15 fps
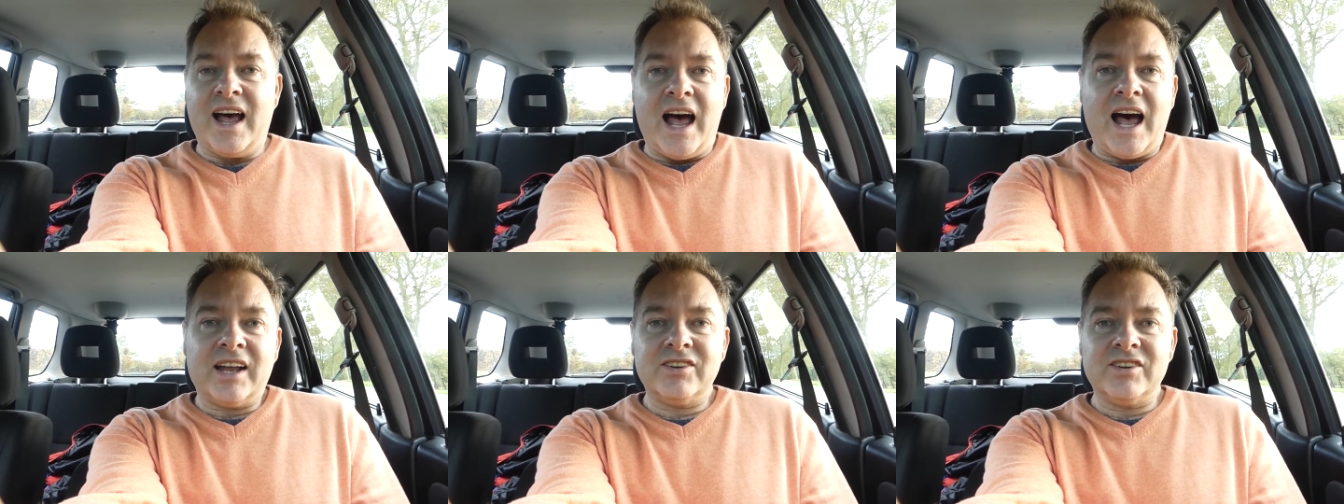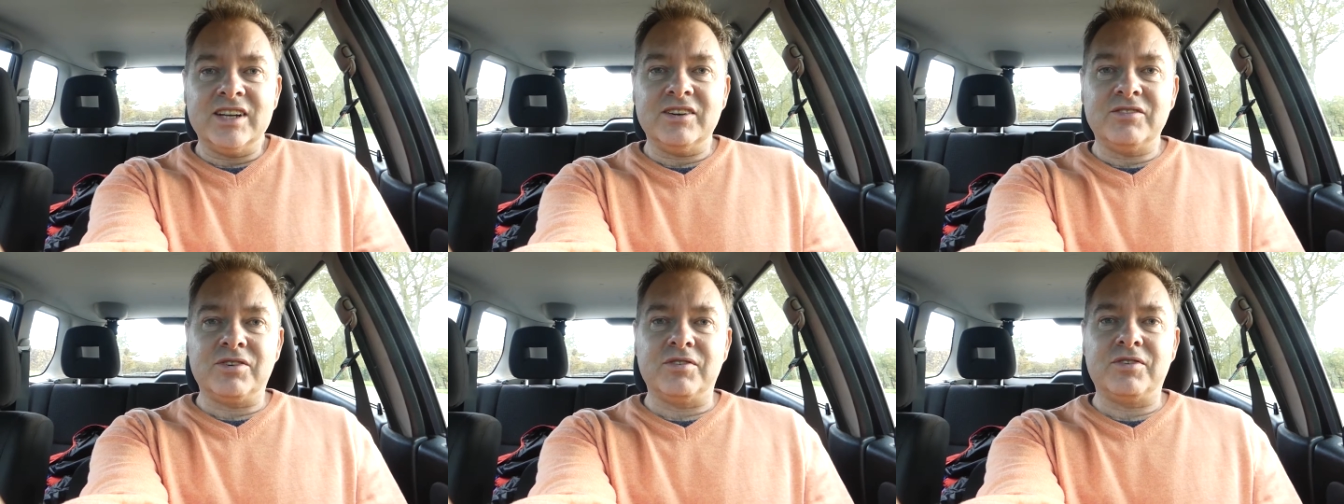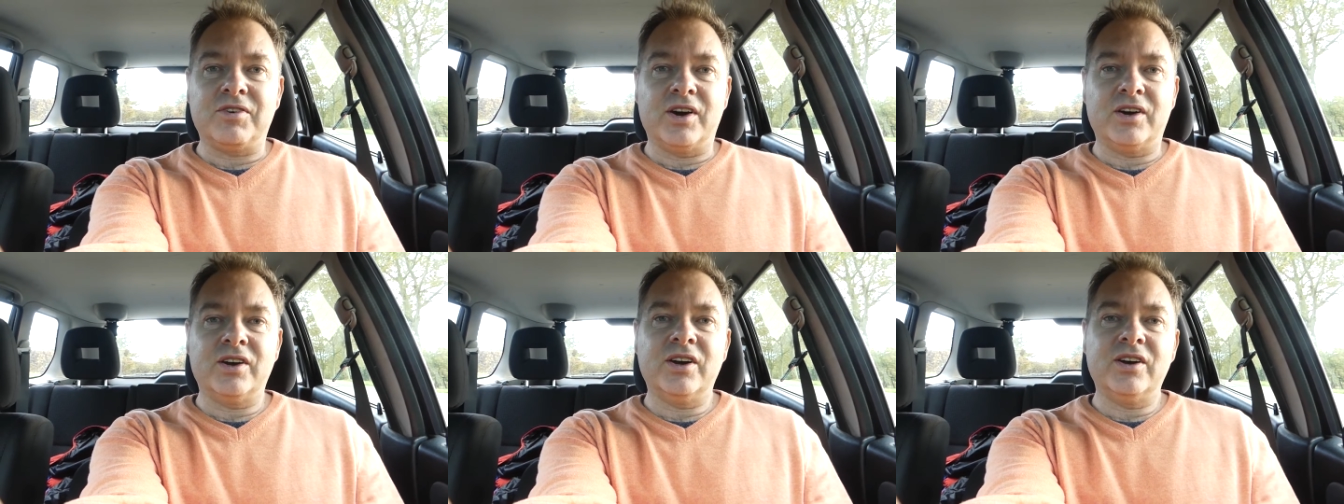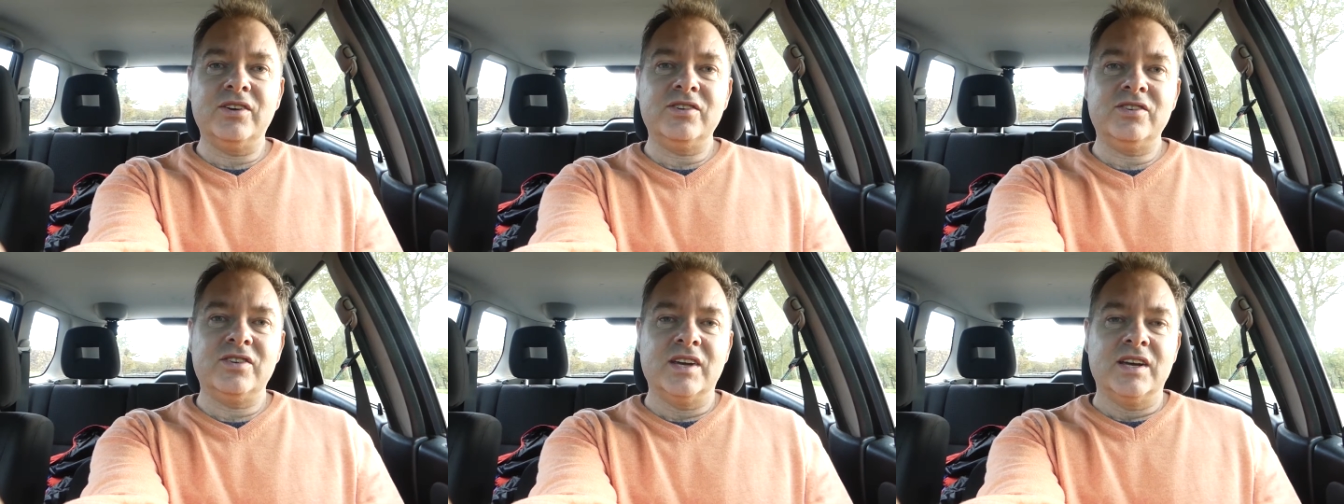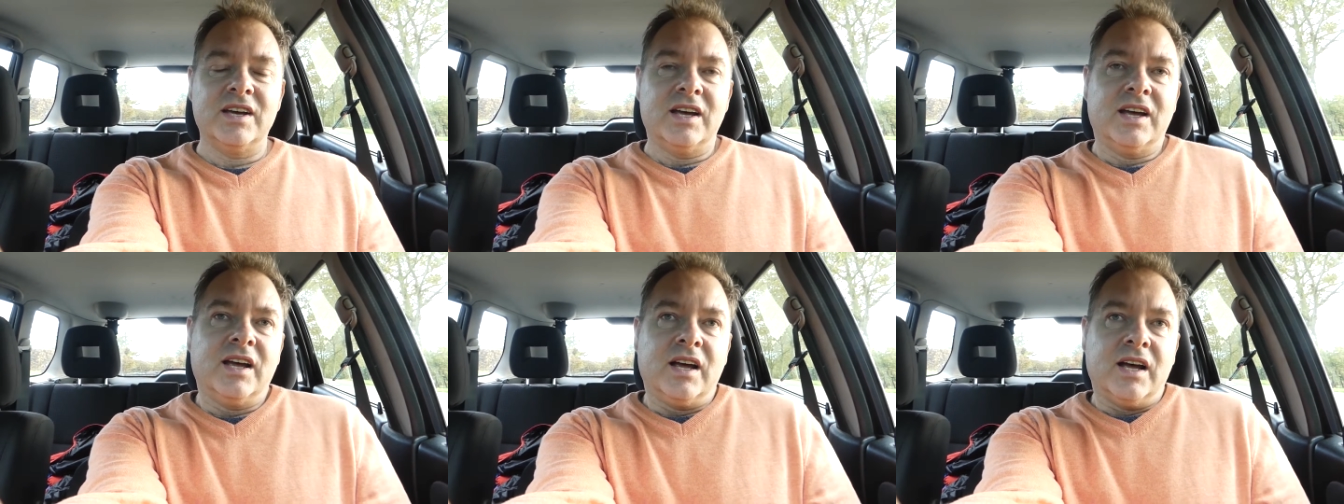hunting for photos.
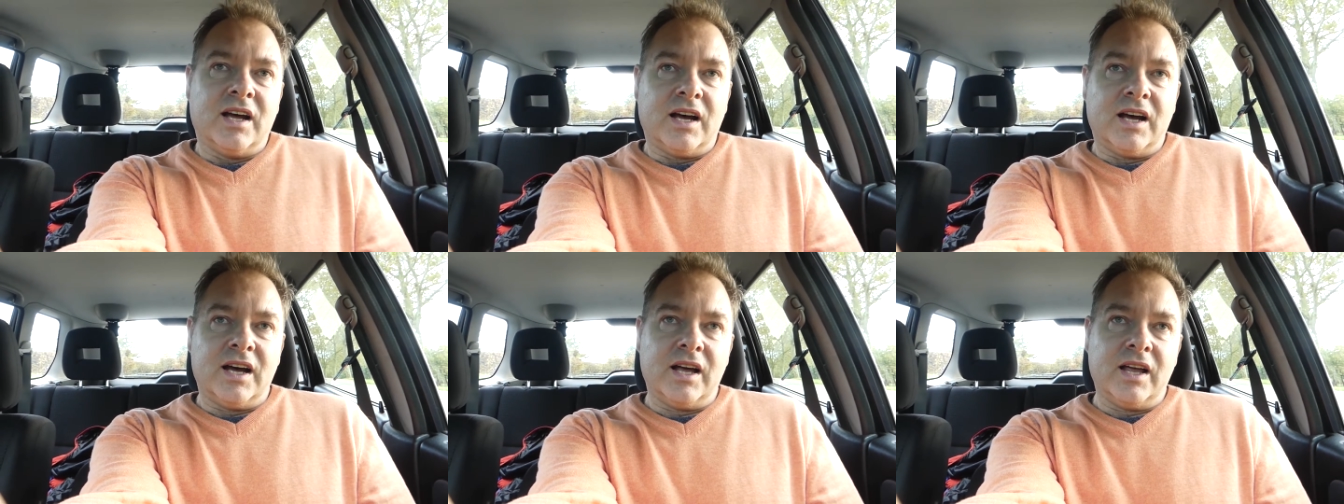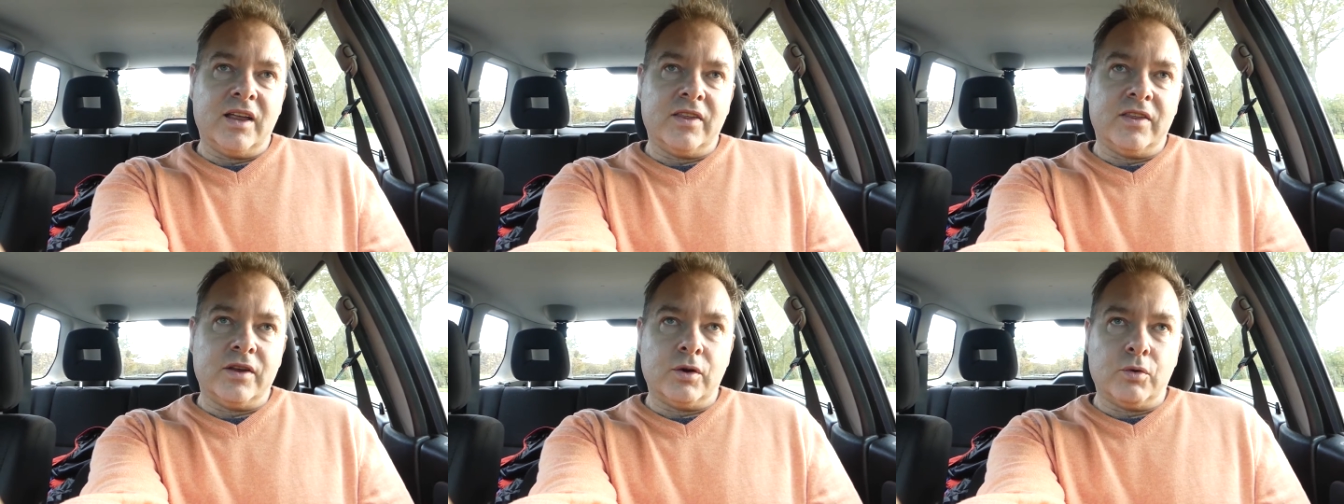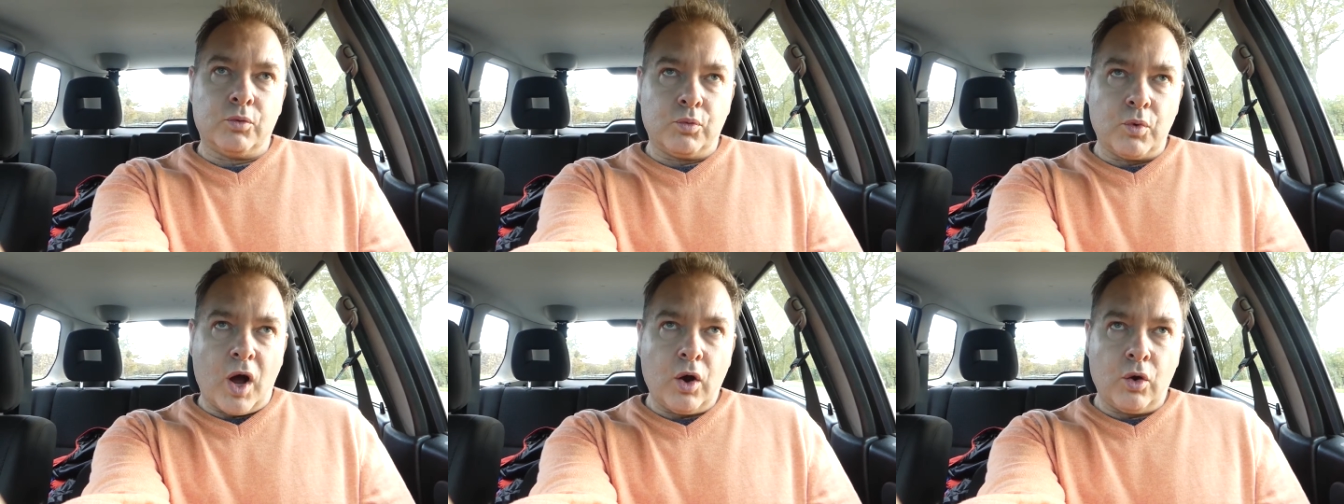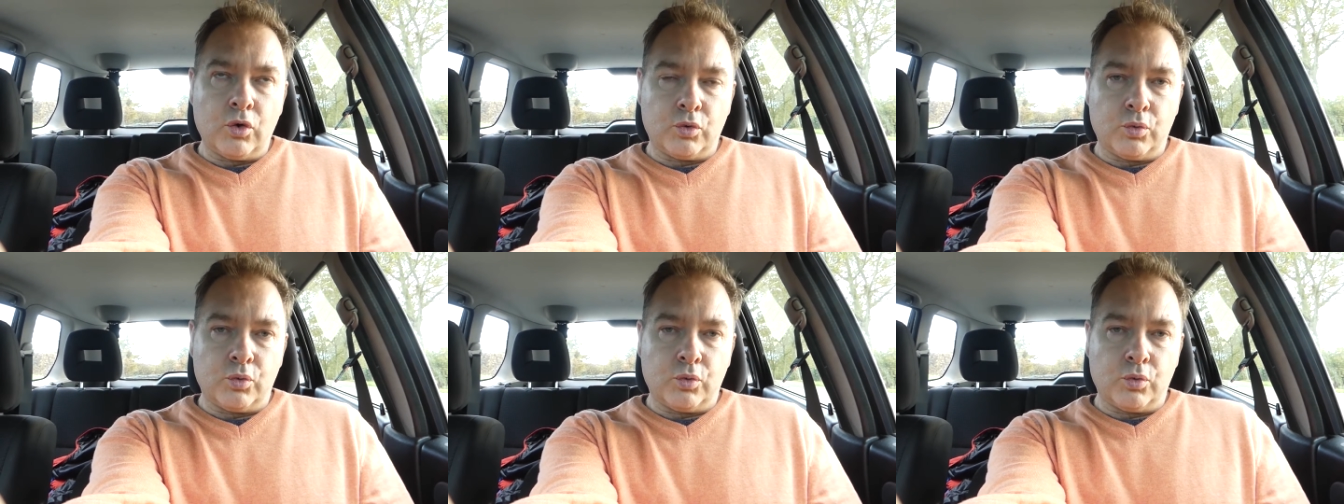The old